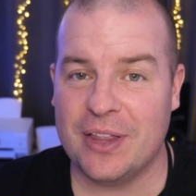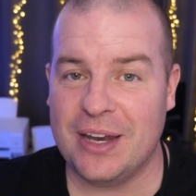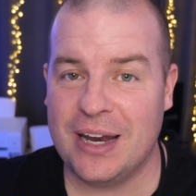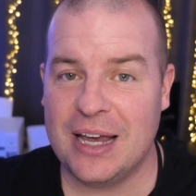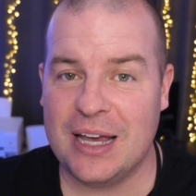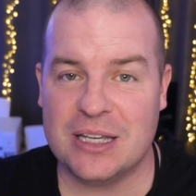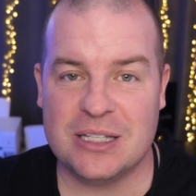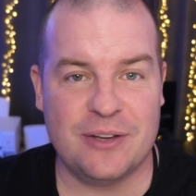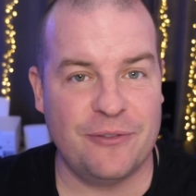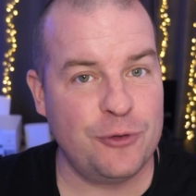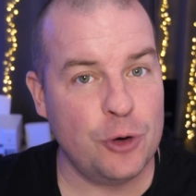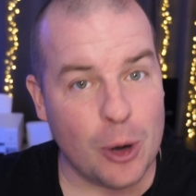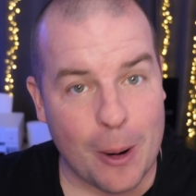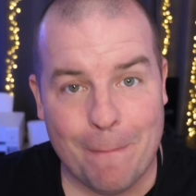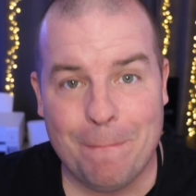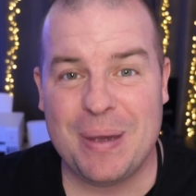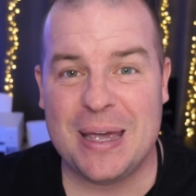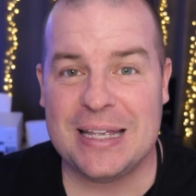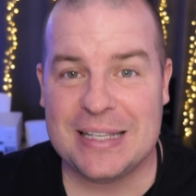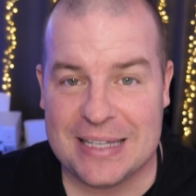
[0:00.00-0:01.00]
of the day is if you're
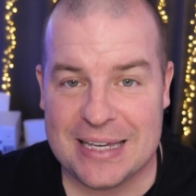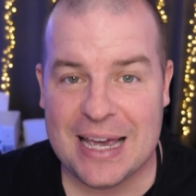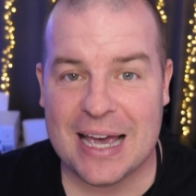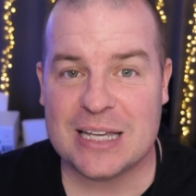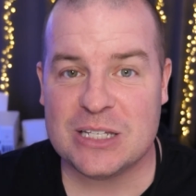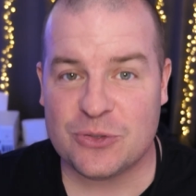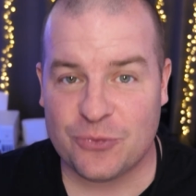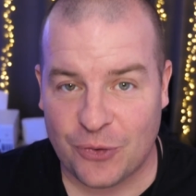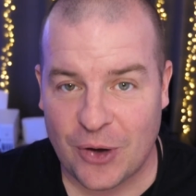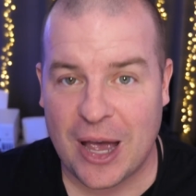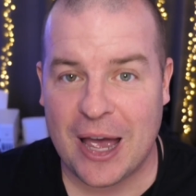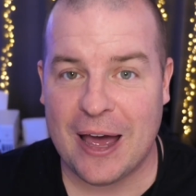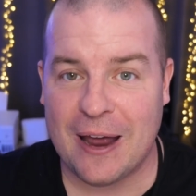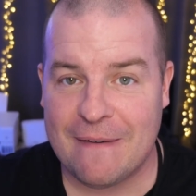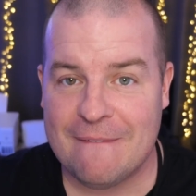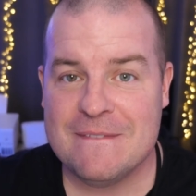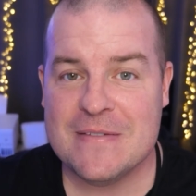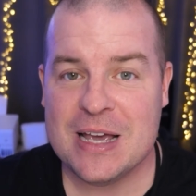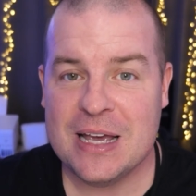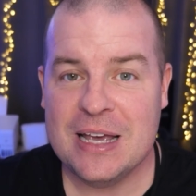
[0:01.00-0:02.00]
a BTS
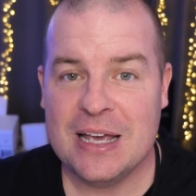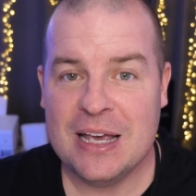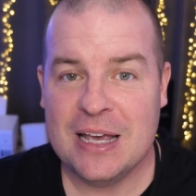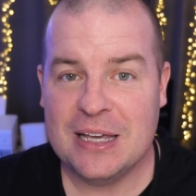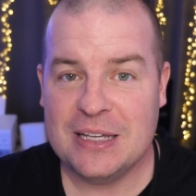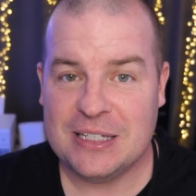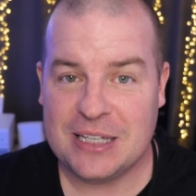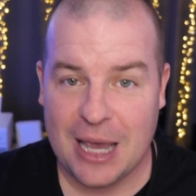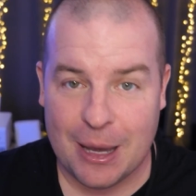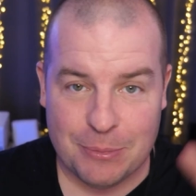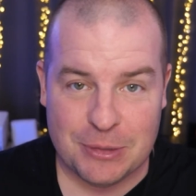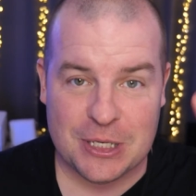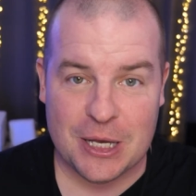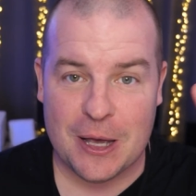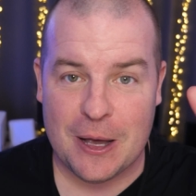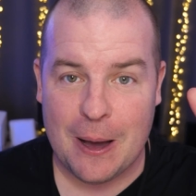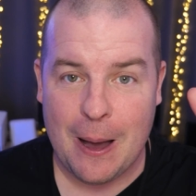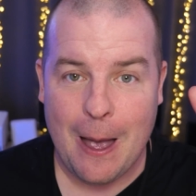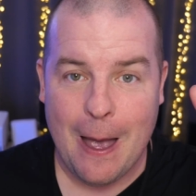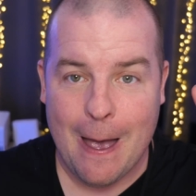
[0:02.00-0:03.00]
fan,
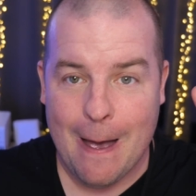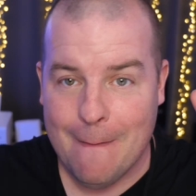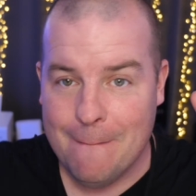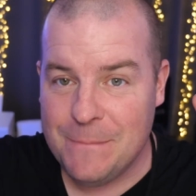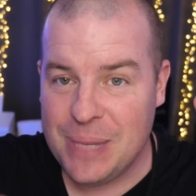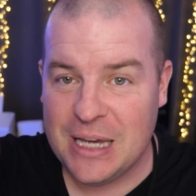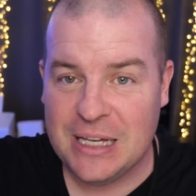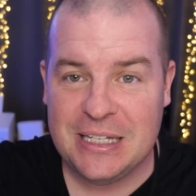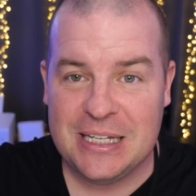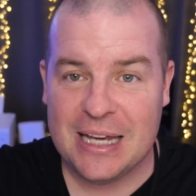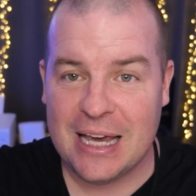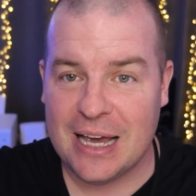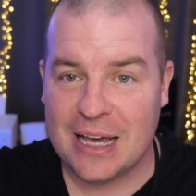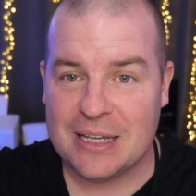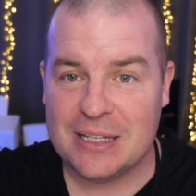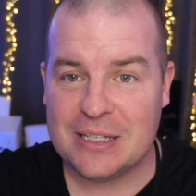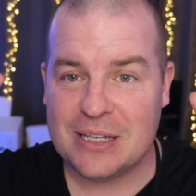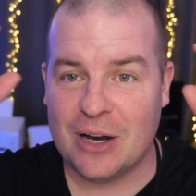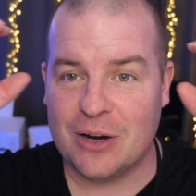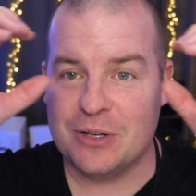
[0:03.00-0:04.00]
Samsung and
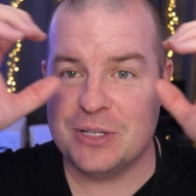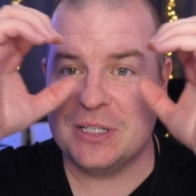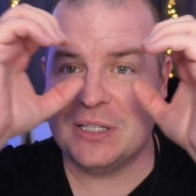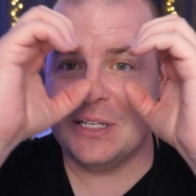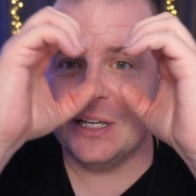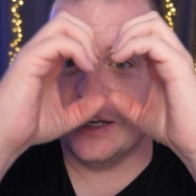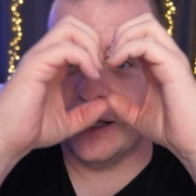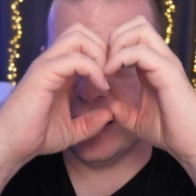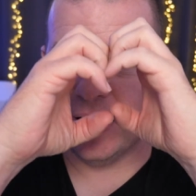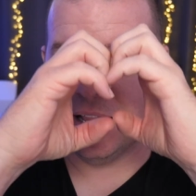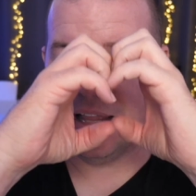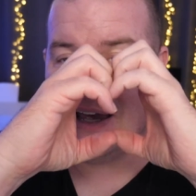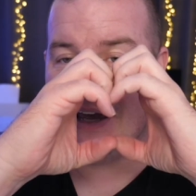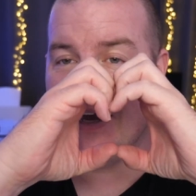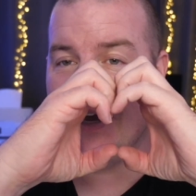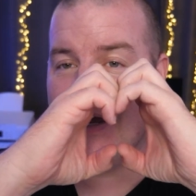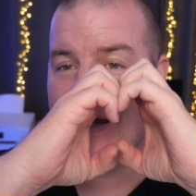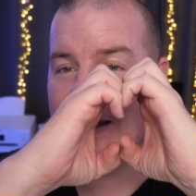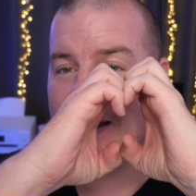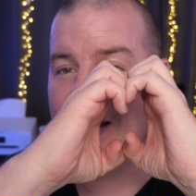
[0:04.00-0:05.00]
BTS are still
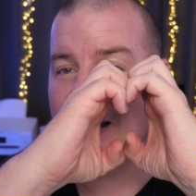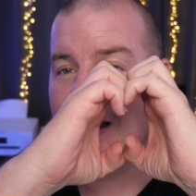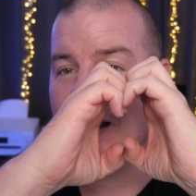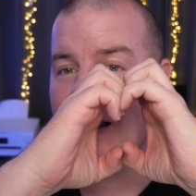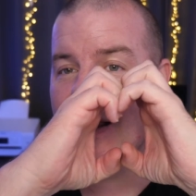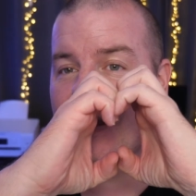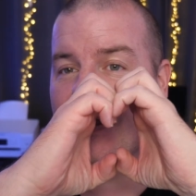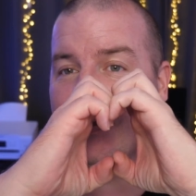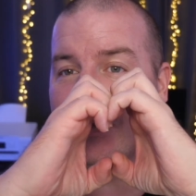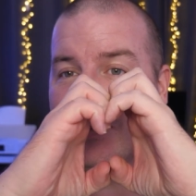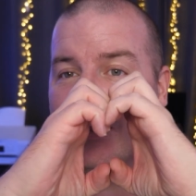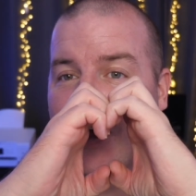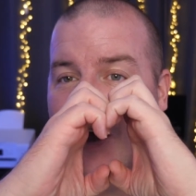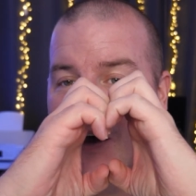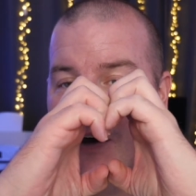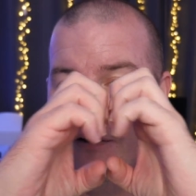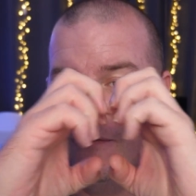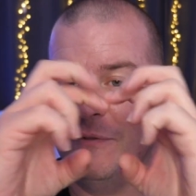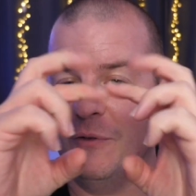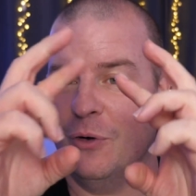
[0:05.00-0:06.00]
in
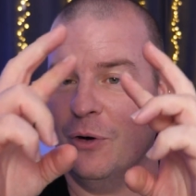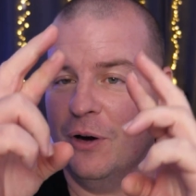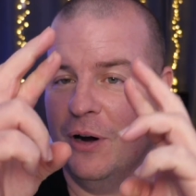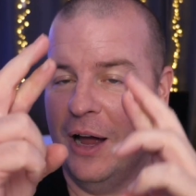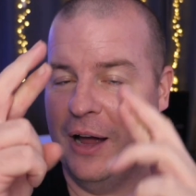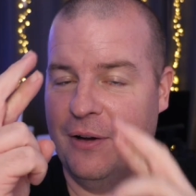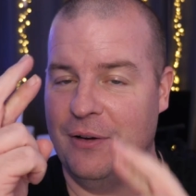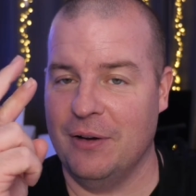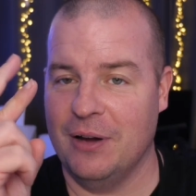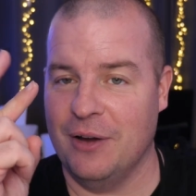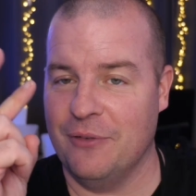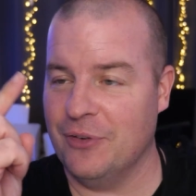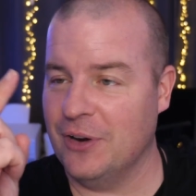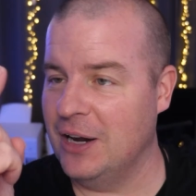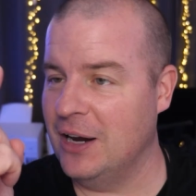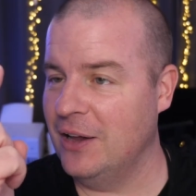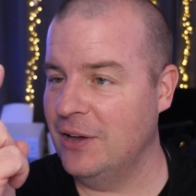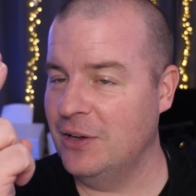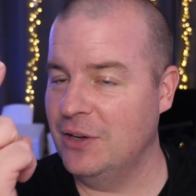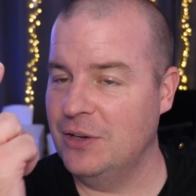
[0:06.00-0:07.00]
love, or I, I
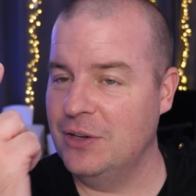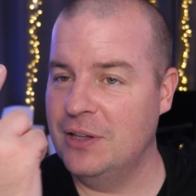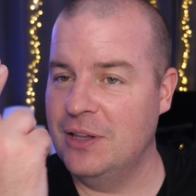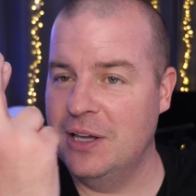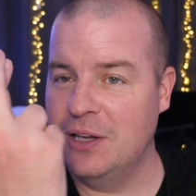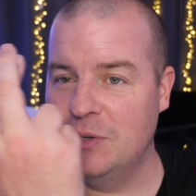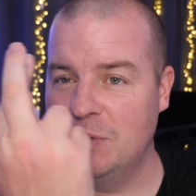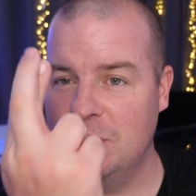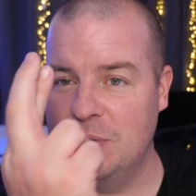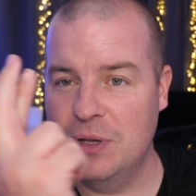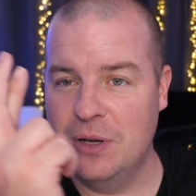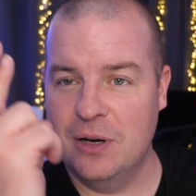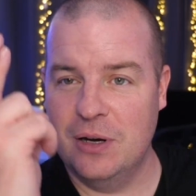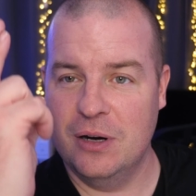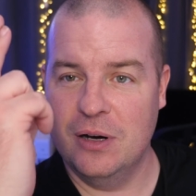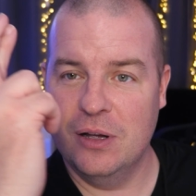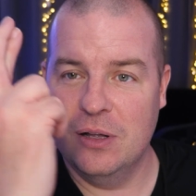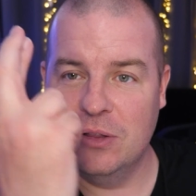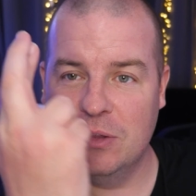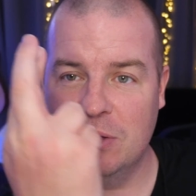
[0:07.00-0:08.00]
forget how they do
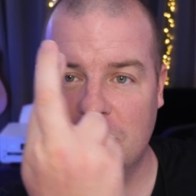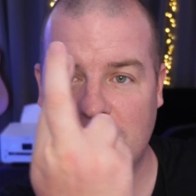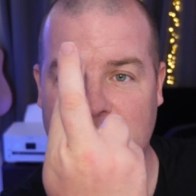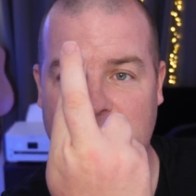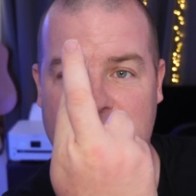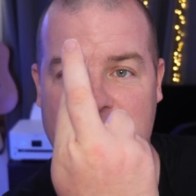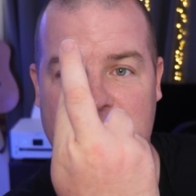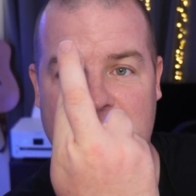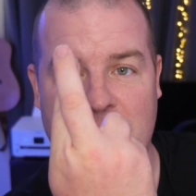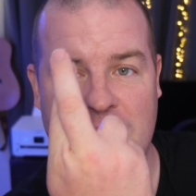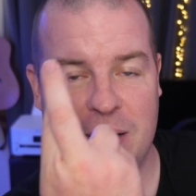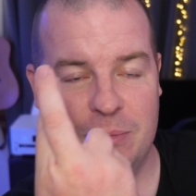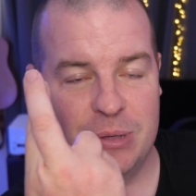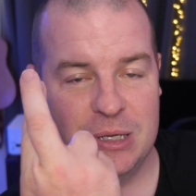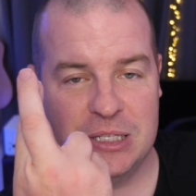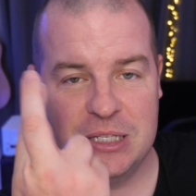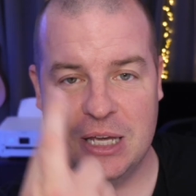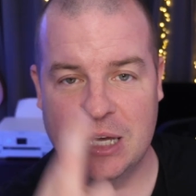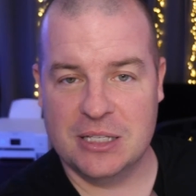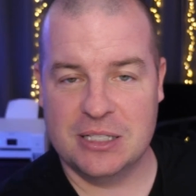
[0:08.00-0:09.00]
their little sign
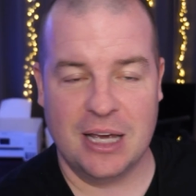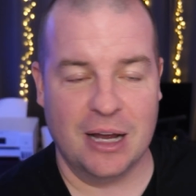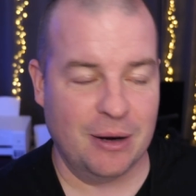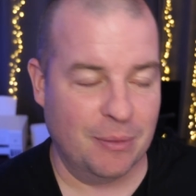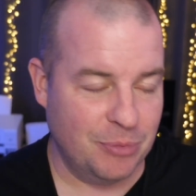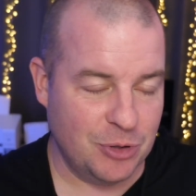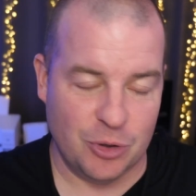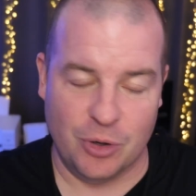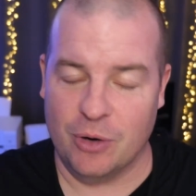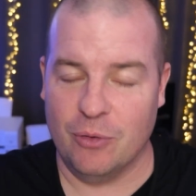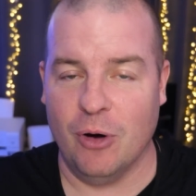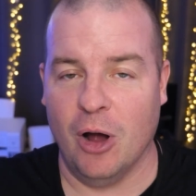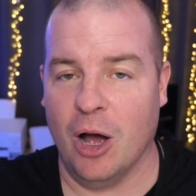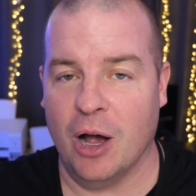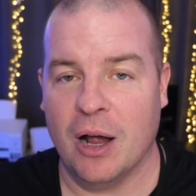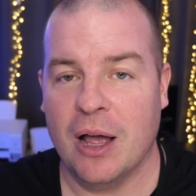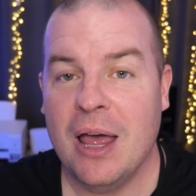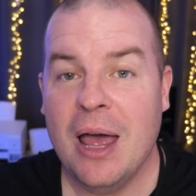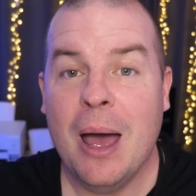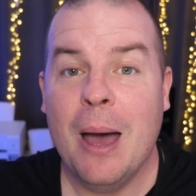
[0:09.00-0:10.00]
BTS. I, am doing it wrong.